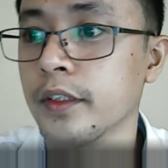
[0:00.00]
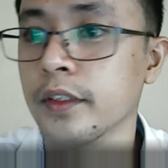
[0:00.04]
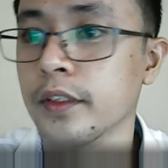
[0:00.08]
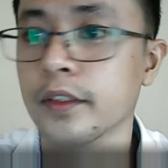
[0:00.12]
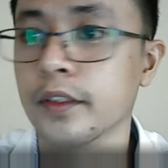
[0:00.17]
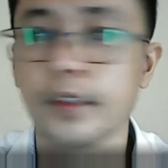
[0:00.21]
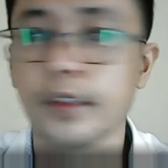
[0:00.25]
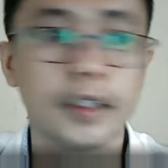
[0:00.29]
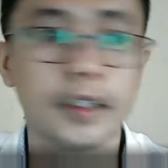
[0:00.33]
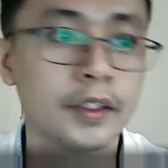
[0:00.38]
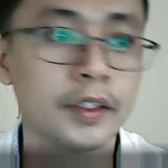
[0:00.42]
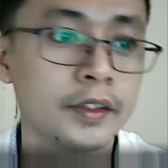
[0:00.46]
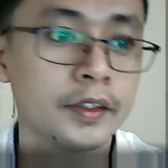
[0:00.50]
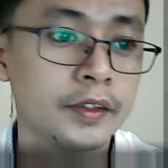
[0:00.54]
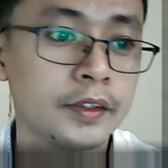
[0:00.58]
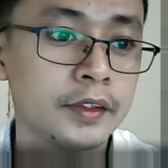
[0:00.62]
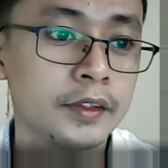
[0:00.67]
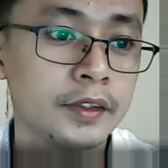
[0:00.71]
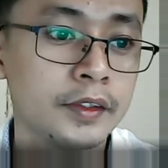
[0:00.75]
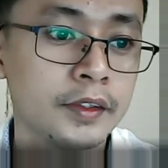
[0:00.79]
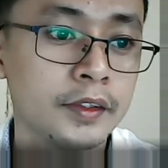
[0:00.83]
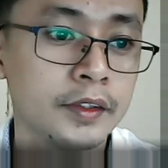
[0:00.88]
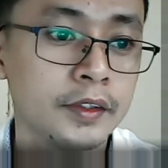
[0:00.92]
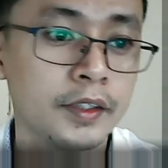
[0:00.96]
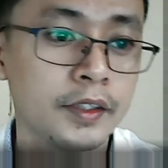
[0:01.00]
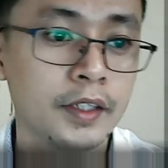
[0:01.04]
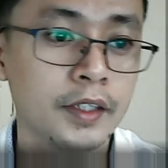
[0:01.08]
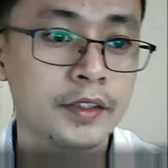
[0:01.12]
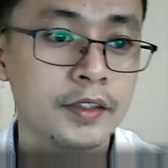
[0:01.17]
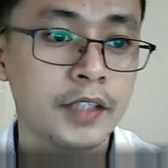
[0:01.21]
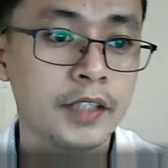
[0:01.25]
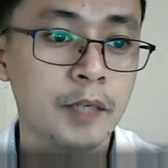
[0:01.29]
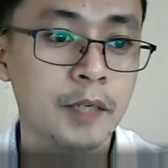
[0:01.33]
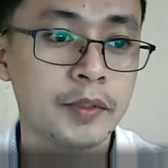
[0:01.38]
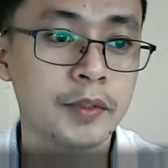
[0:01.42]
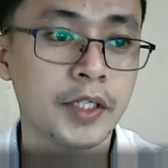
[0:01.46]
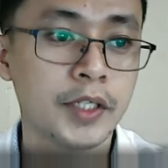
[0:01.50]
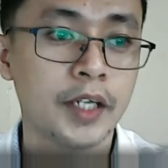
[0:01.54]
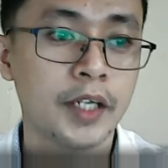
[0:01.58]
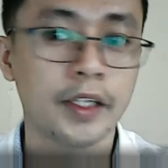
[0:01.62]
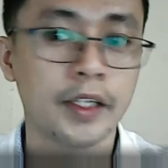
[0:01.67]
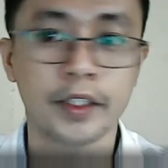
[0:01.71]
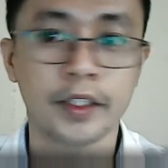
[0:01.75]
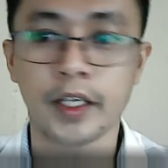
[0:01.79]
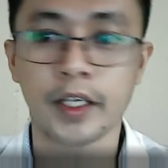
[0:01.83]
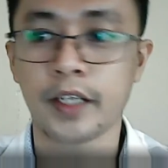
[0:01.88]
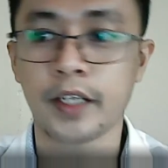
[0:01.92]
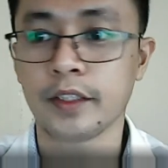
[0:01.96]
Okay. Let's stop sharing,
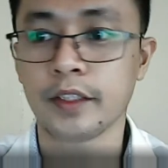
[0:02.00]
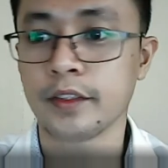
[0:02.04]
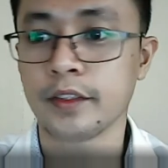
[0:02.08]
right?